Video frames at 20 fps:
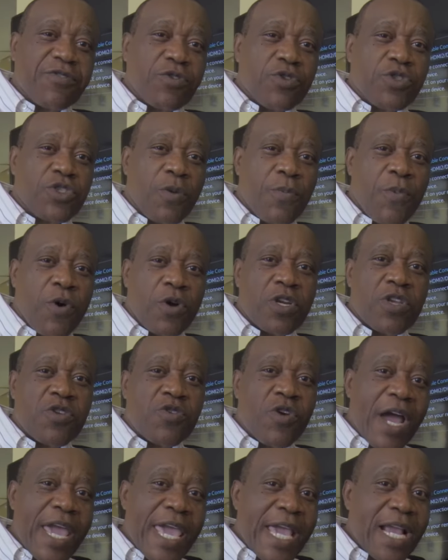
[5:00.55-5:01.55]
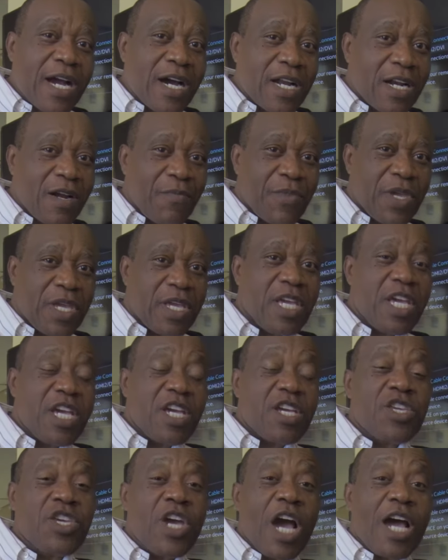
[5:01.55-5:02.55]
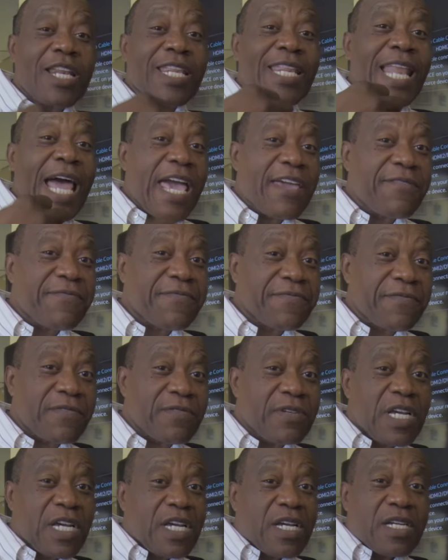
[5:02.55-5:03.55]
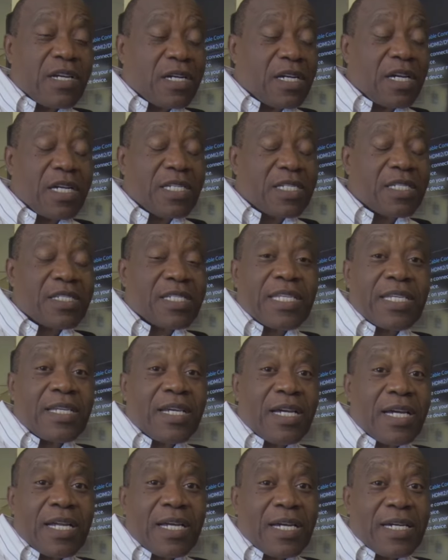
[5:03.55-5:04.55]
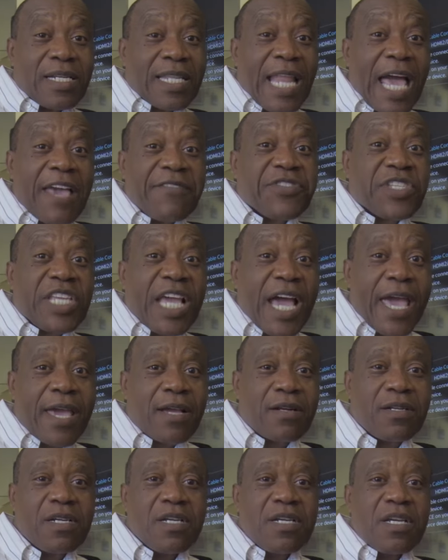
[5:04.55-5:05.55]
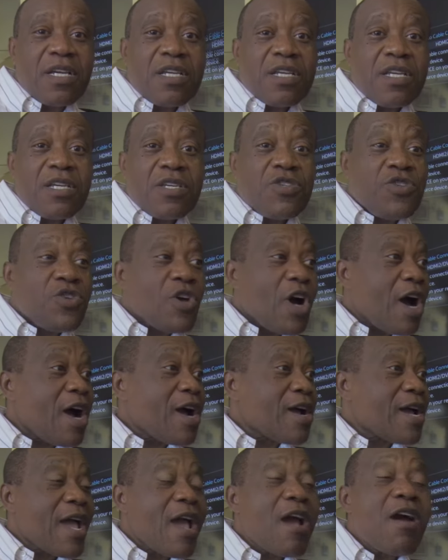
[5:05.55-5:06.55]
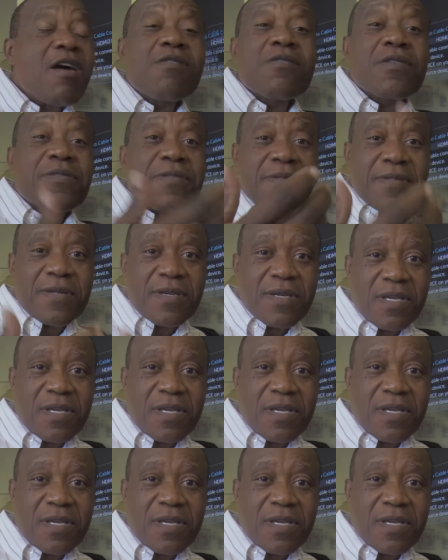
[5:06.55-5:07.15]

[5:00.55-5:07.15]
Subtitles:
to support your economy, your life lifestyle, your health,